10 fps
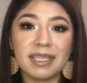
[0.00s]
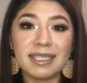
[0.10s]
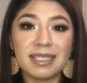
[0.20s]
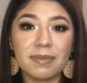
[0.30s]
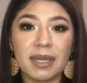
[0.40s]
is
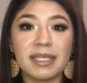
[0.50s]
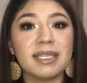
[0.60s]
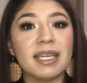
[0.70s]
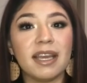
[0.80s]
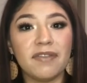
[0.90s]

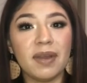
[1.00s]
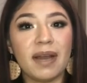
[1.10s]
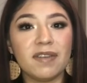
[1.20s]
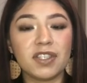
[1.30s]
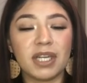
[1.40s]
amazing. If you
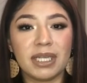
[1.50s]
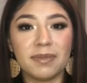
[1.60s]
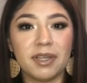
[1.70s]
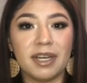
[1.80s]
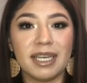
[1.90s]
haven't tried the
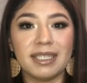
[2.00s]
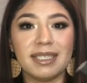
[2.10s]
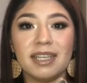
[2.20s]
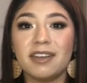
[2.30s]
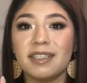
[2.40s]
Milani
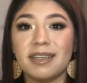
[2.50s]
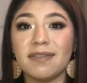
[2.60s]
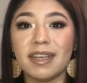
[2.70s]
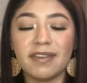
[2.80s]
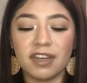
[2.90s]
concealer, definitely
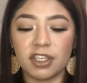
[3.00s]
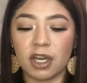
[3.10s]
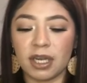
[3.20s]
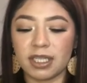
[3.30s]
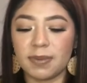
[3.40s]
give it a shot,
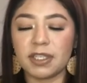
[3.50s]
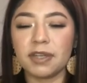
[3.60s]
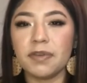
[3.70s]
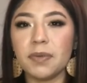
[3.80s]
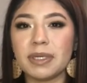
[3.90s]
especially if
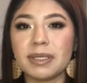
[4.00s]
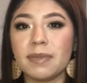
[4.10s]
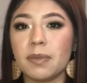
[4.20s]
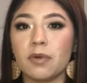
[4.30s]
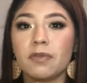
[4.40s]
you want something
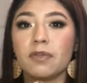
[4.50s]
more full